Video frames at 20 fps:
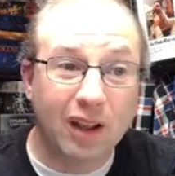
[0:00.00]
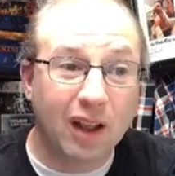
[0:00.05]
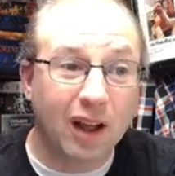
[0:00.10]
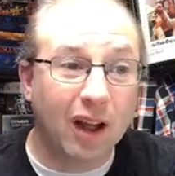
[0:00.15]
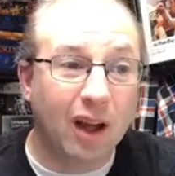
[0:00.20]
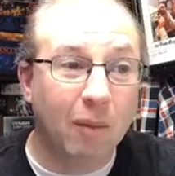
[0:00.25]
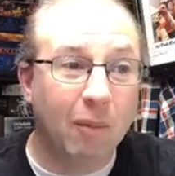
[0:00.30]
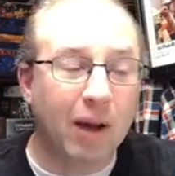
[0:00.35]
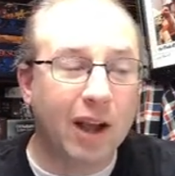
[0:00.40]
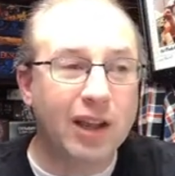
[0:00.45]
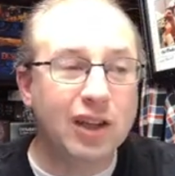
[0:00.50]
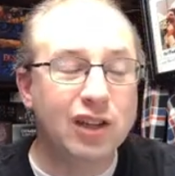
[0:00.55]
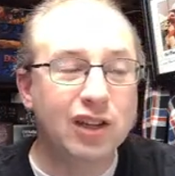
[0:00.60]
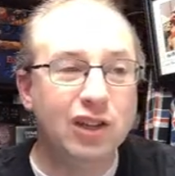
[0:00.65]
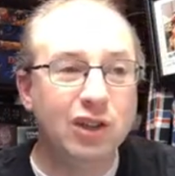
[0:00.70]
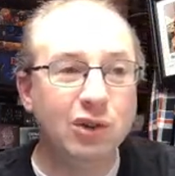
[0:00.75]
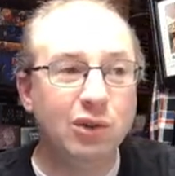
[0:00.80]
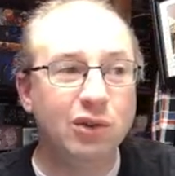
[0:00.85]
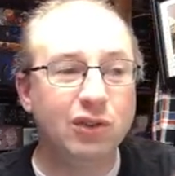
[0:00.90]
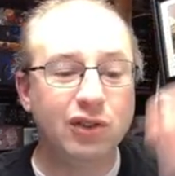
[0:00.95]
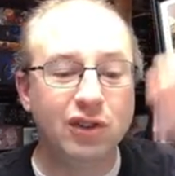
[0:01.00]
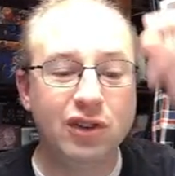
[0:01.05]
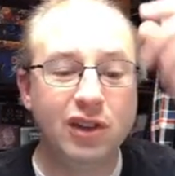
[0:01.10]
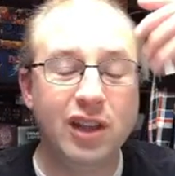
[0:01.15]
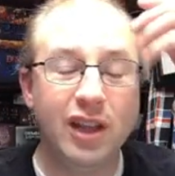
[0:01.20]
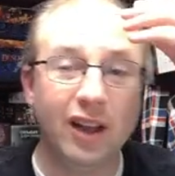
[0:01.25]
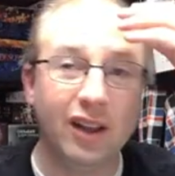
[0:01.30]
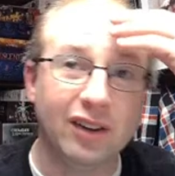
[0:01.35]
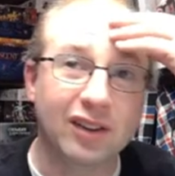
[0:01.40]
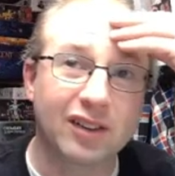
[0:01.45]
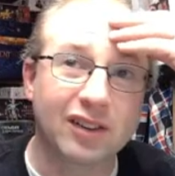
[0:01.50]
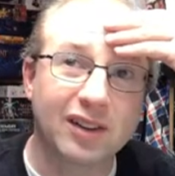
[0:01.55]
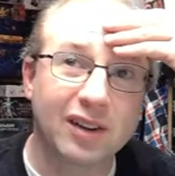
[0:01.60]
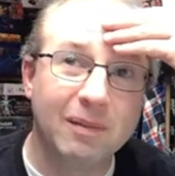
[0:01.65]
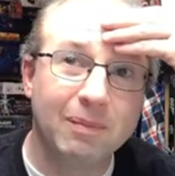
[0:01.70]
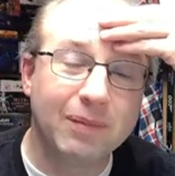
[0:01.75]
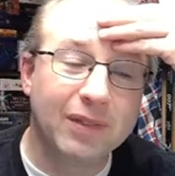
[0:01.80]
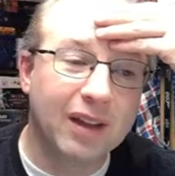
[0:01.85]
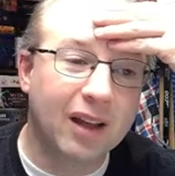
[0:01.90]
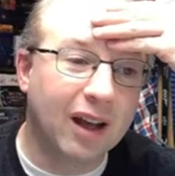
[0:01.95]
Um, I used this
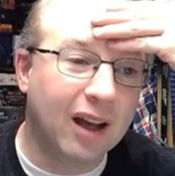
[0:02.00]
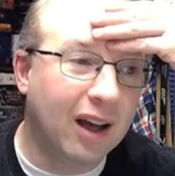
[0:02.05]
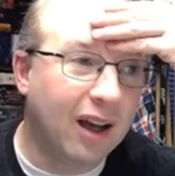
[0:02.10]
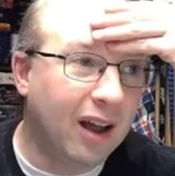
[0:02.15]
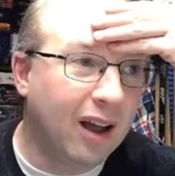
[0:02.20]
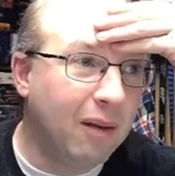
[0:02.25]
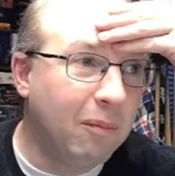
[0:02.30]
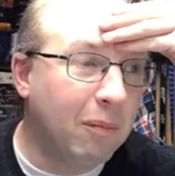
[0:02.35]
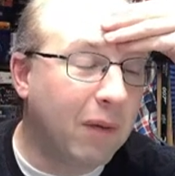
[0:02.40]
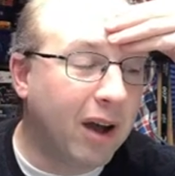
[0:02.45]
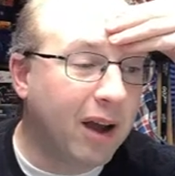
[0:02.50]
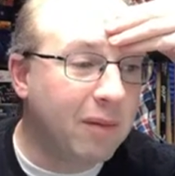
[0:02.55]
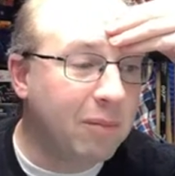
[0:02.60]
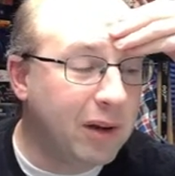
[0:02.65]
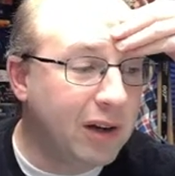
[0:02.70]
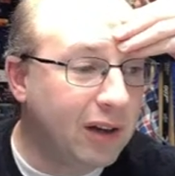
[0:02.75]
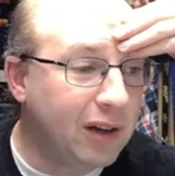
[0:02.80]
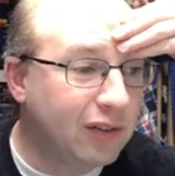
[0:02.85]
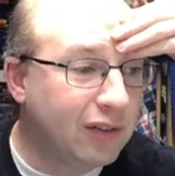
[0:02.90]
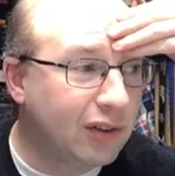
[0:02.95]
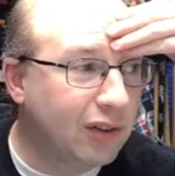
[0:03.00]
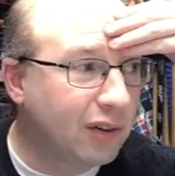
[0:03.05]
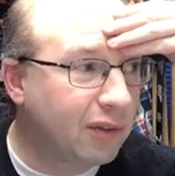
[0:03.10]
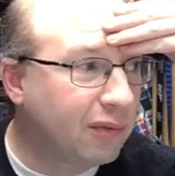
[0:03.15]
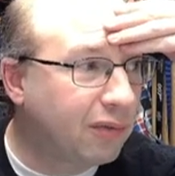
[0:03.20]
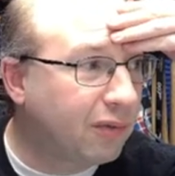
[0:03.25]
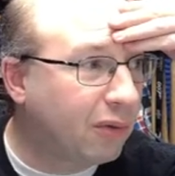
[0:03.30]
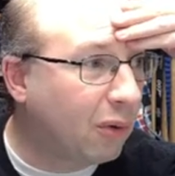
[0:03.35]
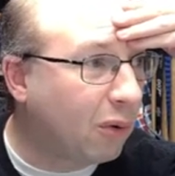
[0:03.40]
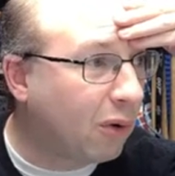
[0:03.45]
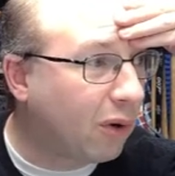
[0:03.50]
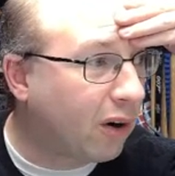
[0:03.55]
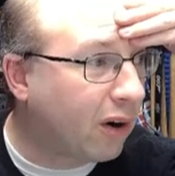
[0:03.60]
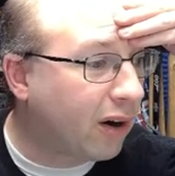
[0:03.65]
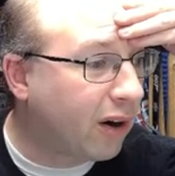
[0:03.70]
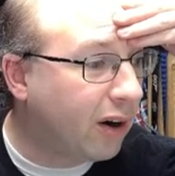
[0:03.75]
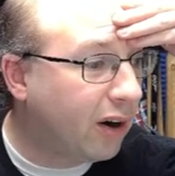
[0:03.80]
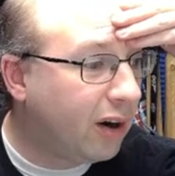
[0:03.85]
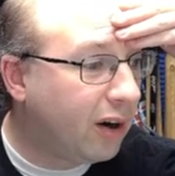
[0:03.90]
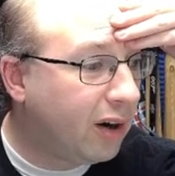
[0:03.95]
on my miniature
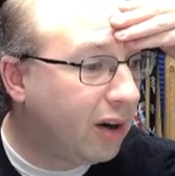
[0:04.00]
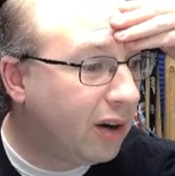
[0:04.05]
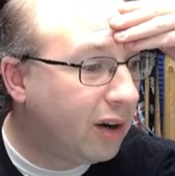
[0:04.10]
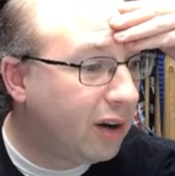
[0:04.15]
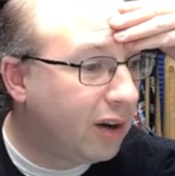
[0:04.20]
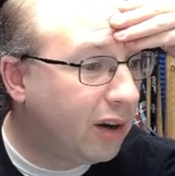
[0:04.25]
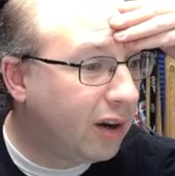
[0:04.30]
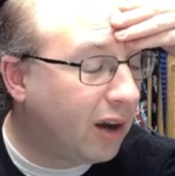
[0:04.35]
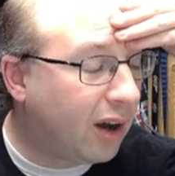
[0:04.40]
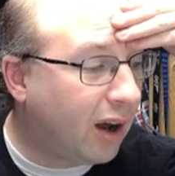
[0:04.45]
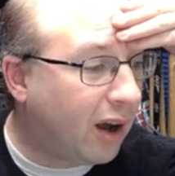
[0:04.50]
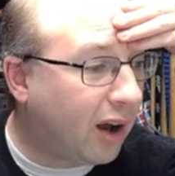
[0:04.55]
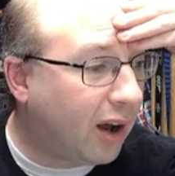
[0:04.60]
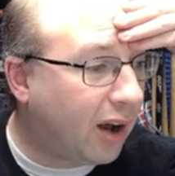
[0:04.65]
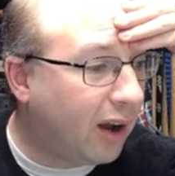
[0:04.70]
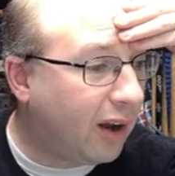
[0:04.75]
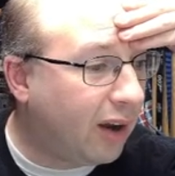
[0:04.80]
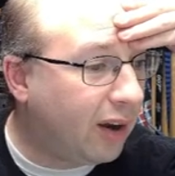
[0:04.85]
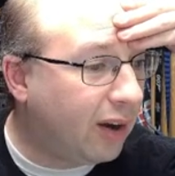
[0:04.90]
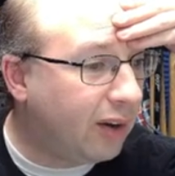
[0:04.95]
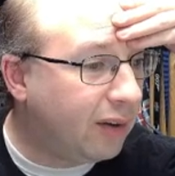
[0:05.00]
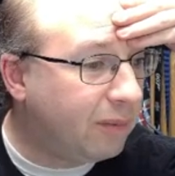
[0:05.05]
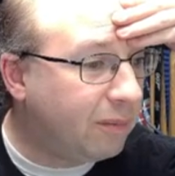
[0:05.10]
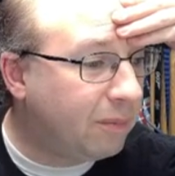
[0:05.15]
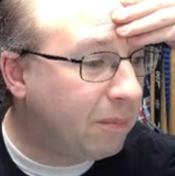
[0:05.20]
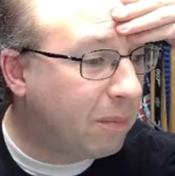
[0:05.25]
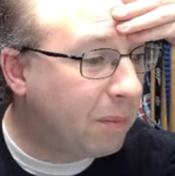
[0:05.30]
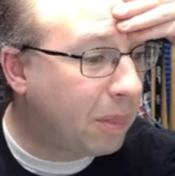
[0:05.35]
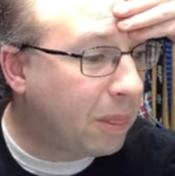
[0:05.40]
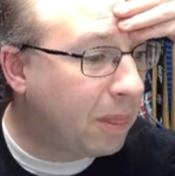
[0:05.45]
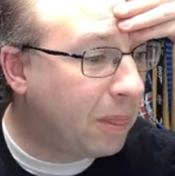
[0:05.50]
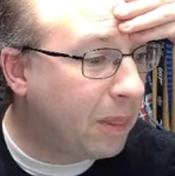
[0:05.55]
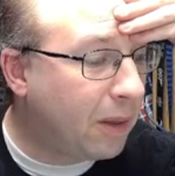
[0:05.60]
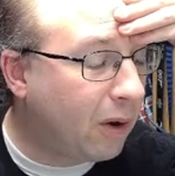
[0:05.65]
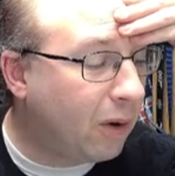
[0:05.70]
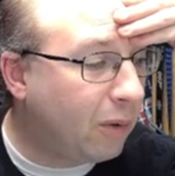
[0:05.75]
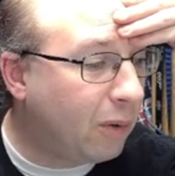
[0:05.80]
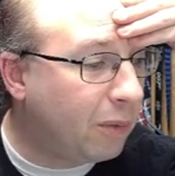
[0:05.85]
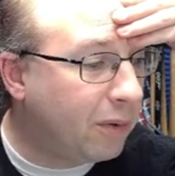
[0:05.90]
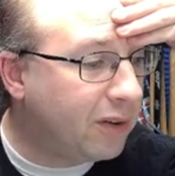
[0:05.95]
for, uh, oh,
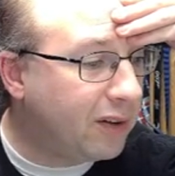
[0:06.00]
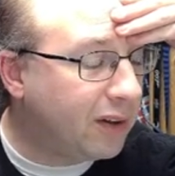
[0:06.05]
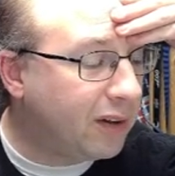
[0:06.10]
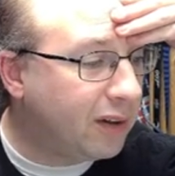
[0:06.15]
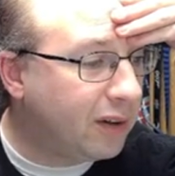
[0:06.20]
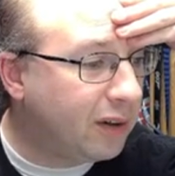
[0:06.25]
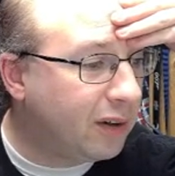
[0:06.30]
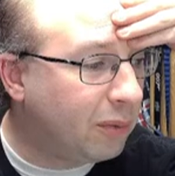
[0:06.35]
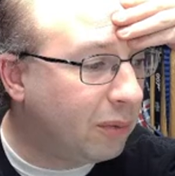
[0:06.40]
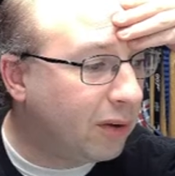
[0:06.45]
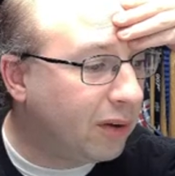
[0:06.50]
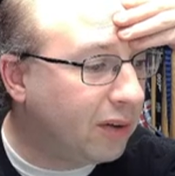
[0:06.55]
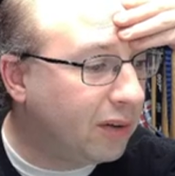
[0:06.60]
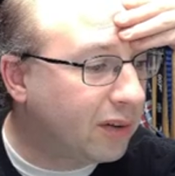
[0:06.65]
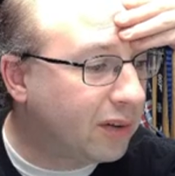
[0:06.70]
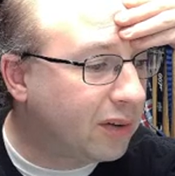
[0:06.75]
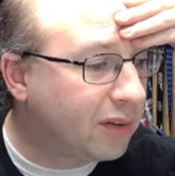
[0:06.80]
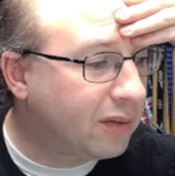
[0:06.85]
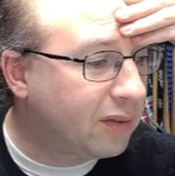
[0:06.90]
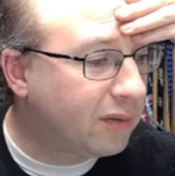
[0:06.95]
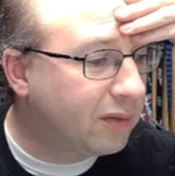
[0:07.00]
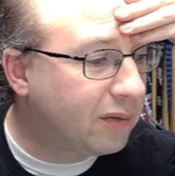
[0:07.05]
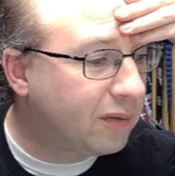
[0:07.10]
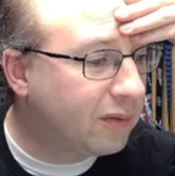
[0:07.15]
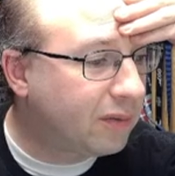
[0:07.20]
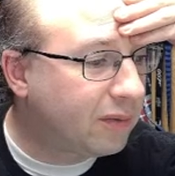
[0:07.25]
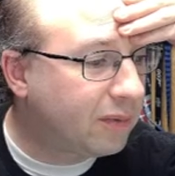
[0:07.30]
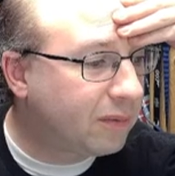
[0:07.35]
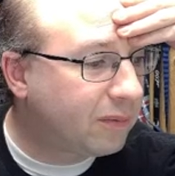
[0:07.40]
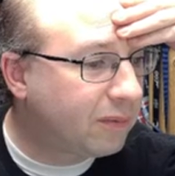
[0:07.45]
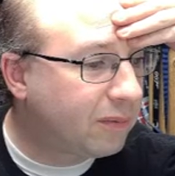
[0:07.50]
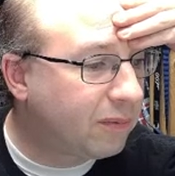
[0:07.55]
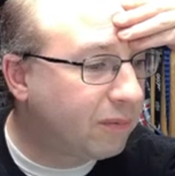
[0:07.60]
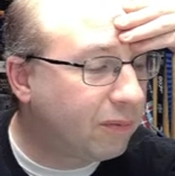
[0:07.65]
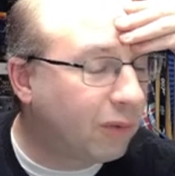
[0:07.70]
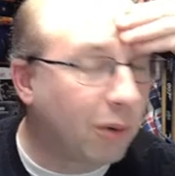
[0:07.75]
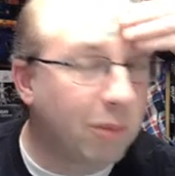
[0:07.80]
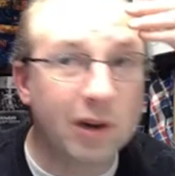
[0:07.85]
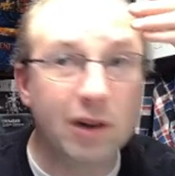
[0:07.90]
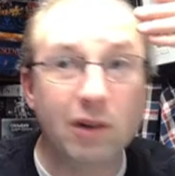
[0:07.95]
what was it? It was
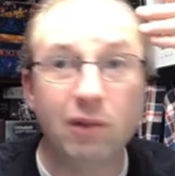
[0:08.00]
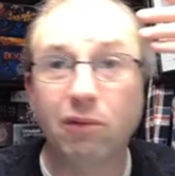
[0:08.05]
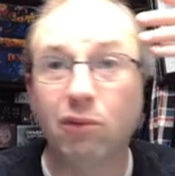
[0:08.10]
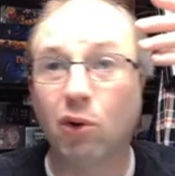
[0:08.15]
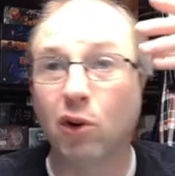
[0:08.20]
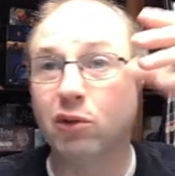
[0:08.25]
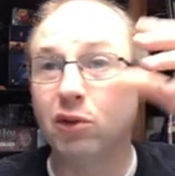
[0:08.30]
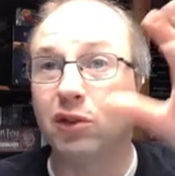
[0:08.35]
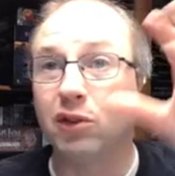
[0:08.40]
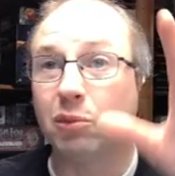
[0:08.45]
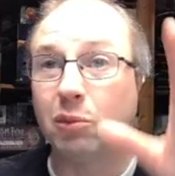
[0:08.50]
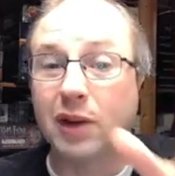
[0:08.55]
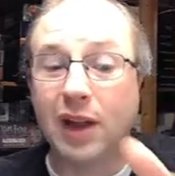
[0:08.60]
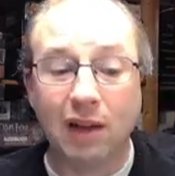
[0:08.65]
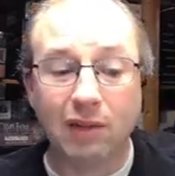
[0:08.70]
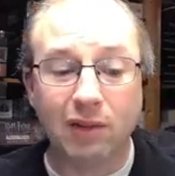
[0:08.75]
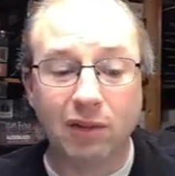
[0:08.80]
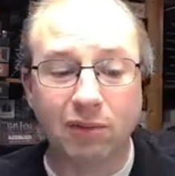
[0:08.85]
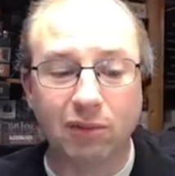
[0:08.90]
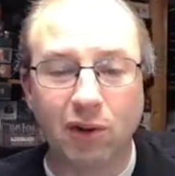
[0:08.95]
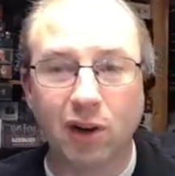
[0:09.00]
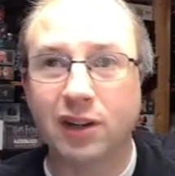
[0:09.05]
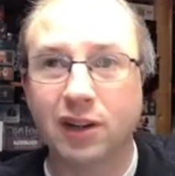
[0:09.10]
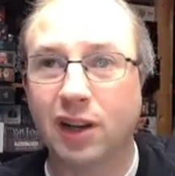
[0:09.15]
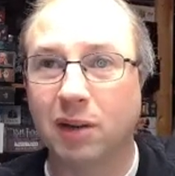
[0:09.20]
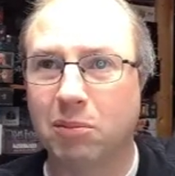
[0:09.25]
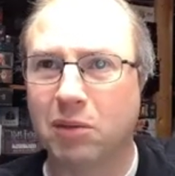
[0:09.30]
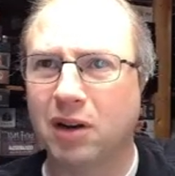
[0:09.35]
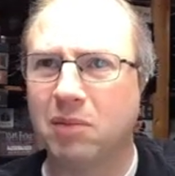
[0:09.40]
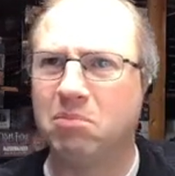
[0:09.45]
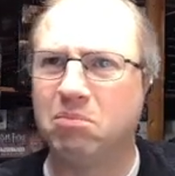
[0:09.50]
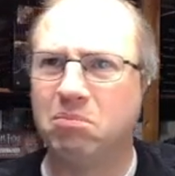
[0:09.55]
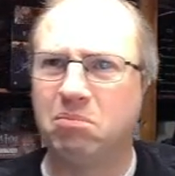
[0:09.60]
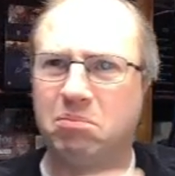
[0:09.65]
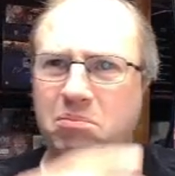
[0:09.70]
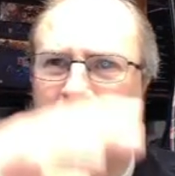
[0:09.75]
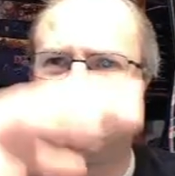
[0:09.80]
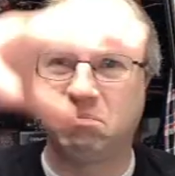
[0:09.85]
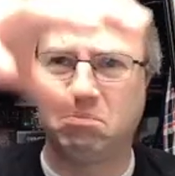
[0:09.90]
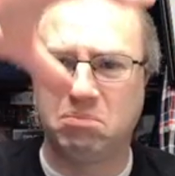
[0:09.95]
Forbidden Fortress. We haven't fought it yet, but I
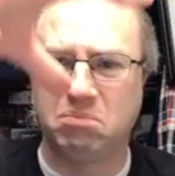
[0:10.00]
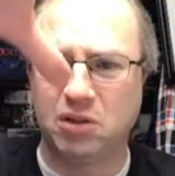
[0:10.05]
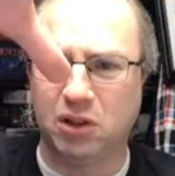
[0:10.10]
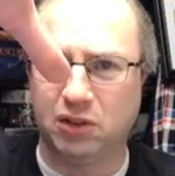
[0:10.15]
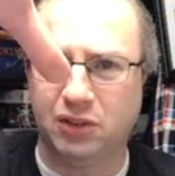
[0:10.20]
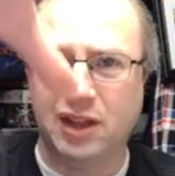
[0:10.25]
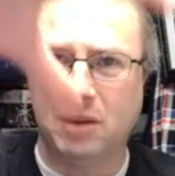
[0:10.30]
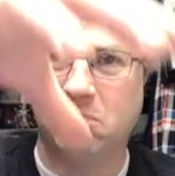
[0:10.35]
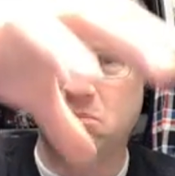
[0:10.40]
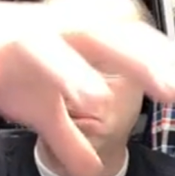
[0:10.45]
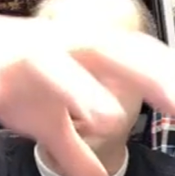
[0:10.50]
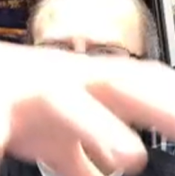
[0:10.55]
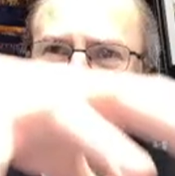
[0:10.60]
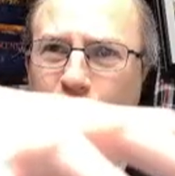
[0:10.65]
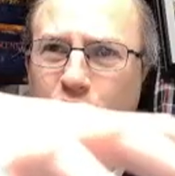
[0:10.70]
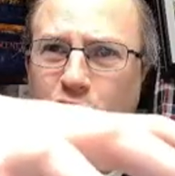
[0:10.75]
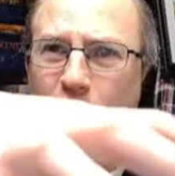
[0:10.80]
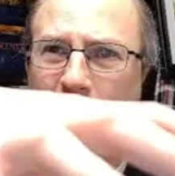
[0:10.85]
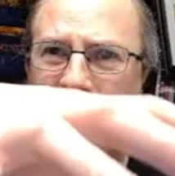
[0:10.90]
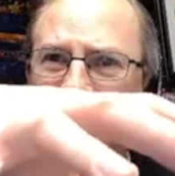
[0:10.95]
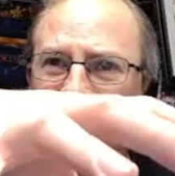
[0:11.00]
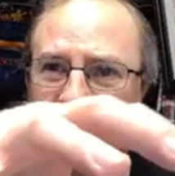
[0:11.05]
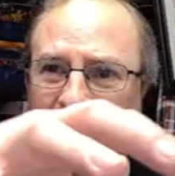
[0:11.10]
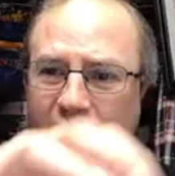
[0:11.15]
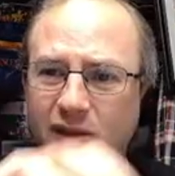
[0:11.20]
built that big dragon in